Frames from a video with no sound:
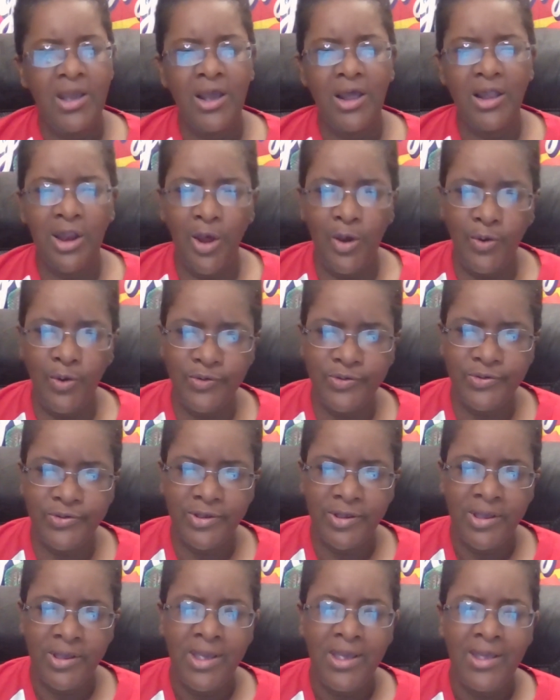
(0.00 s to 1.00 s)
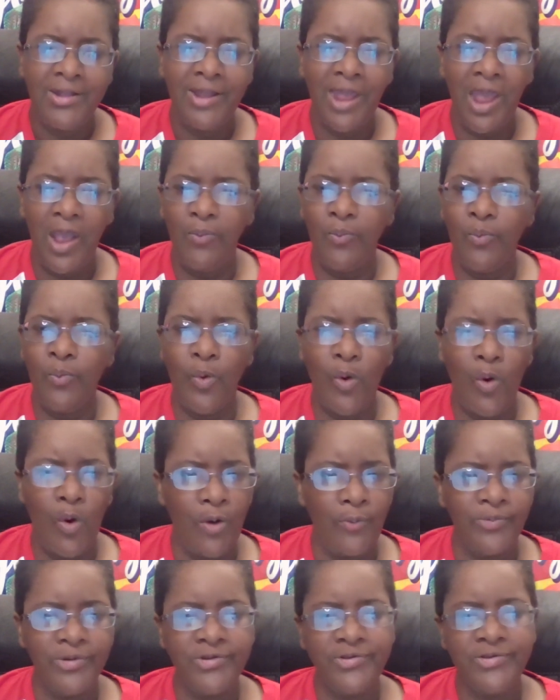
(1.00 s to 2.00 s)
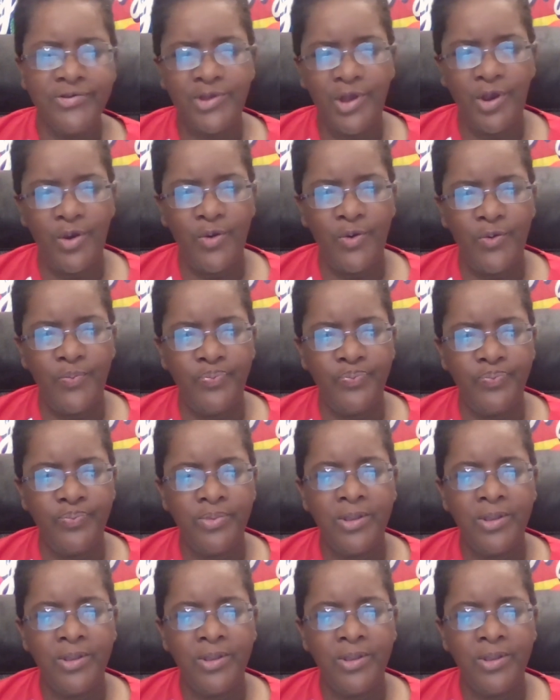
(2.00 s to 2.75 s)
cloaks that warmed the soul,